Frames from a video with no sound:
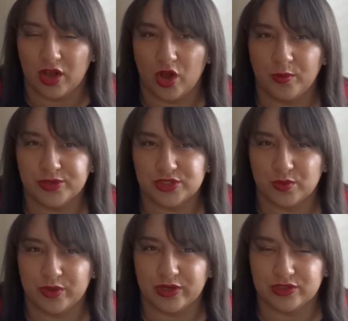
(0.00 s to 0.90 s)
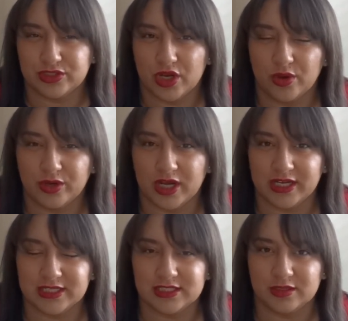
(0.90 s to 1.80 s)
almost a weird tone on
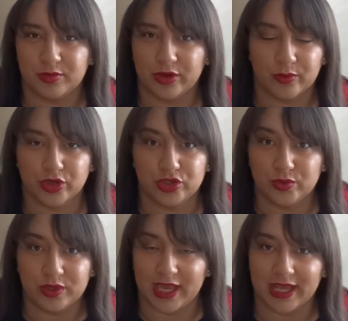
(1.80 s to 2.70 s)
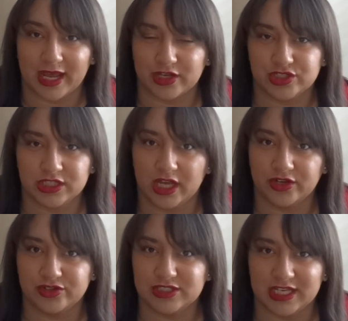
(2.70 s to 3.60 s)
it to the point where you can't actually
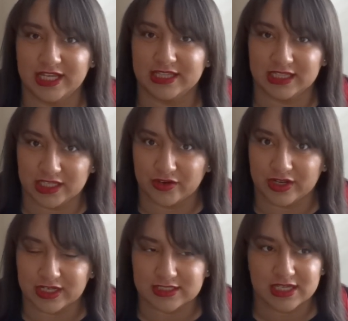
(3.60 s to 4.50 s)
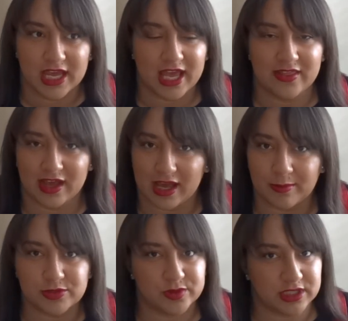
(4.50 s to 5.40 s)
understand the lyrics. And that
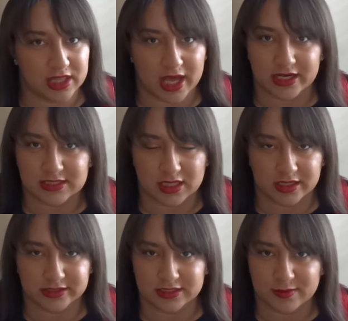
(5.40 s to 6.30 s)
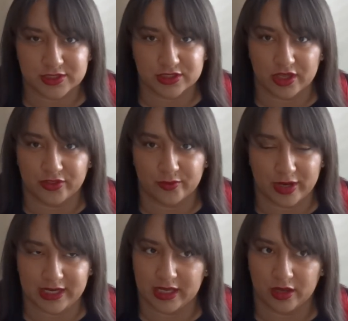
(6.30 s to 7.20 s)
happens with a lot of songs, especially on the
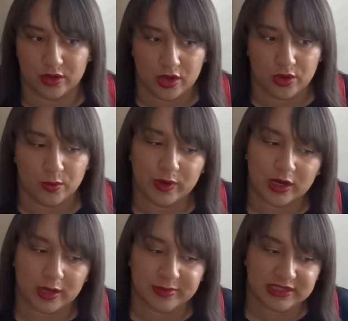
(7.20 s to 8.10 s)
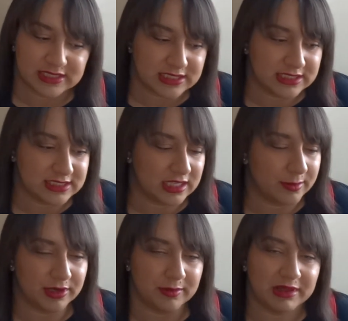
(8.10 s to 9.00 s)
radio, where I'll be listening to
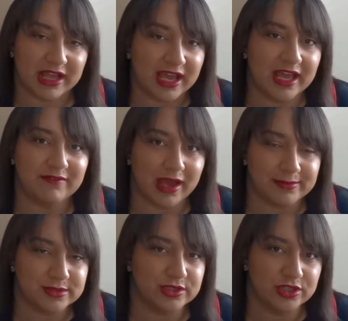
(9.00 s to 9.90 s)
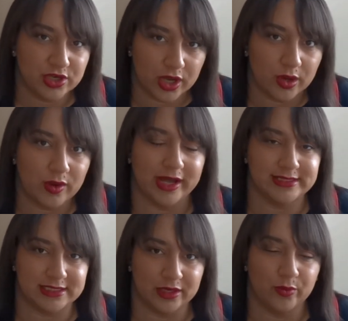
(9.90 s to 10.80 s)
them and I'm like, I have absolutely no
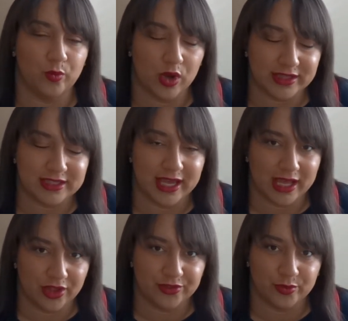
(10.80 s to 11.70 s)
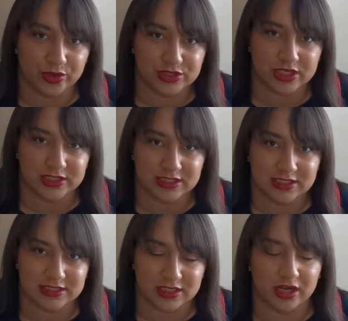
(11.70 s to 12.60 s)
idea what the hell the words are to
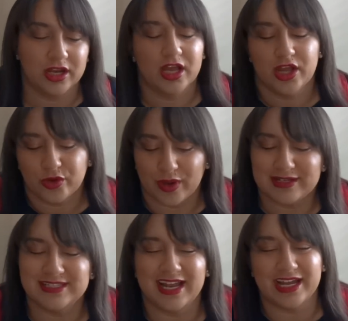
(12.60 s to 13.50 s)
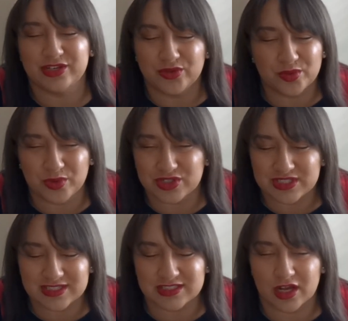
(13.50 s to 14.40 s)
this song. Granted, I knew the words
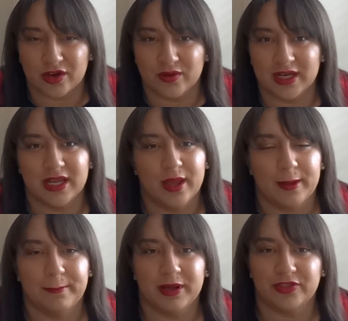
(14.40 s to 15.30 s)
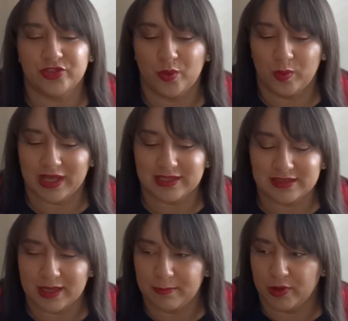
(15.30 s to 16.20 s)
to this song already, but the way that
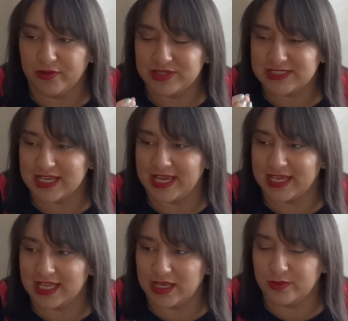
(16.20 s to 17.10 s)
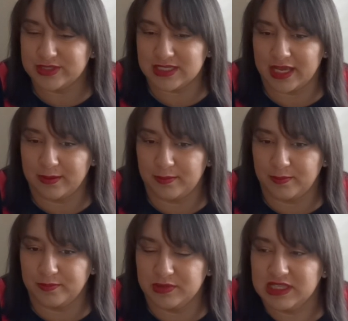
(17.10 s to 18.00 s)
they both sang it, it was like
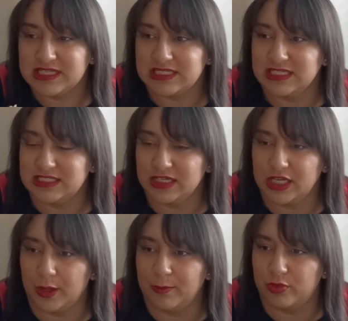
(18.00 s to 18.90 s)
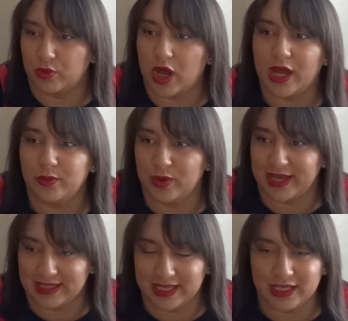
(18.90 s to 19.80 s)
listening to it on
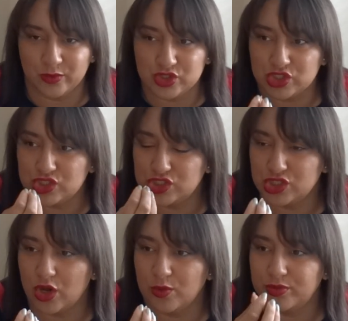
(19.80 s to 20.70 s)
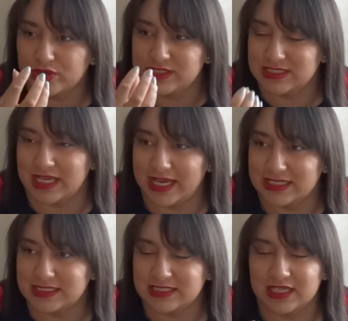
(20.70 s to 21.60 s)
Broadway. Like it was just so
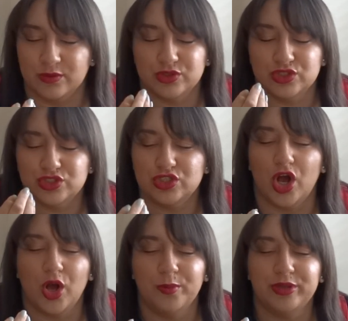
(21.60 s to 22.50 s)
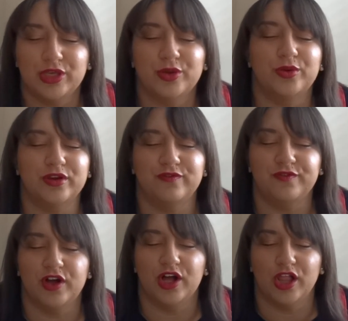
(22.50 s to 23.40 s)
precise. It was so
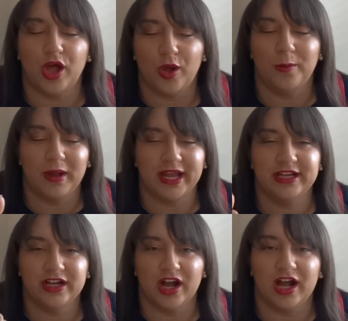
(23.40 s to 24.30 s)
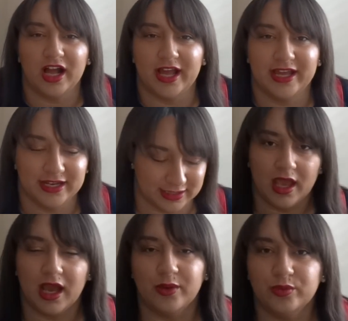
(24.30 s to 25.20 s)
beautiful. Oh my god.
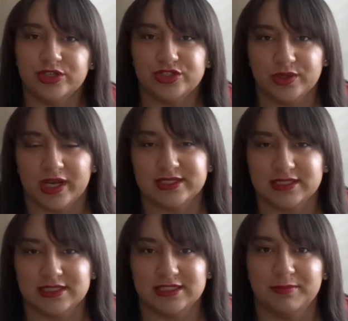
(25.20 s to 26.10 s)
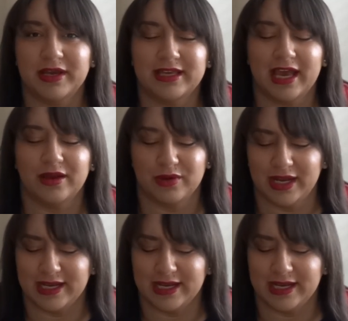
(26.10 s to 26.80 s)
I wish you guys could see my cat right